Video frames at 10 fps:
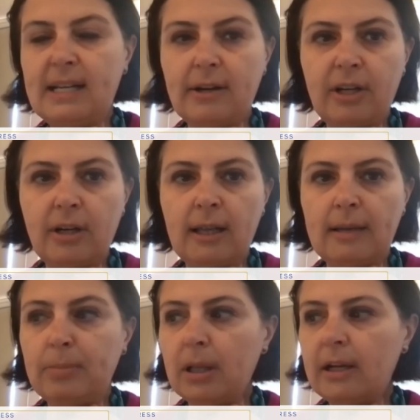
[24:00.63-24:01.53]
material,
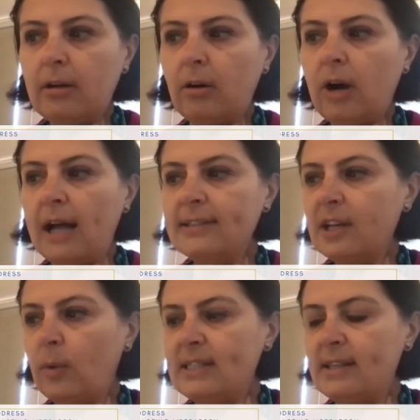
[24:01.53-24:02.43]
and political
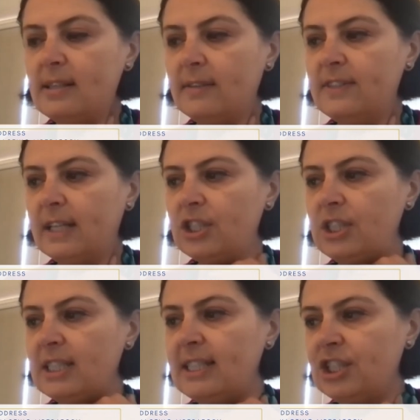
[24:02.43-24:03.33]
consequences of
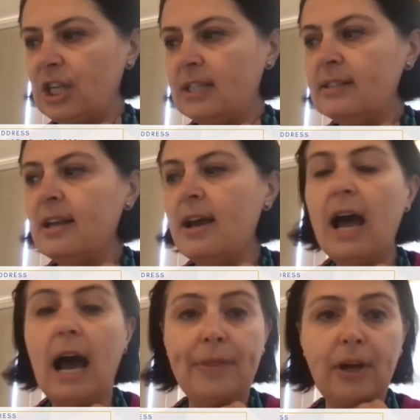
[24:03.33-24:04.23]
such decisions
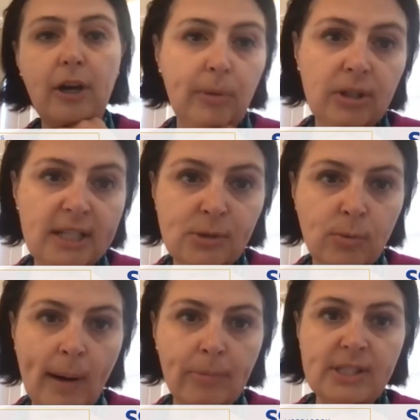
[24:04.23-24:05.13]
on the
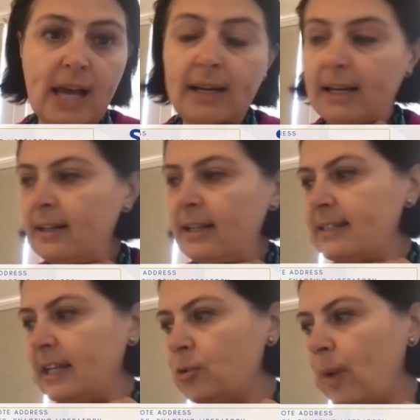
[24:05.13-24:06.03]
communities represented
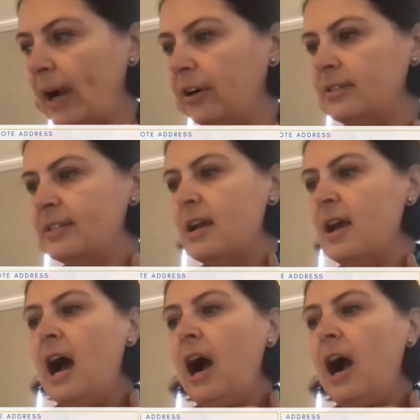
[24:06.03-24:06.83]
in such records,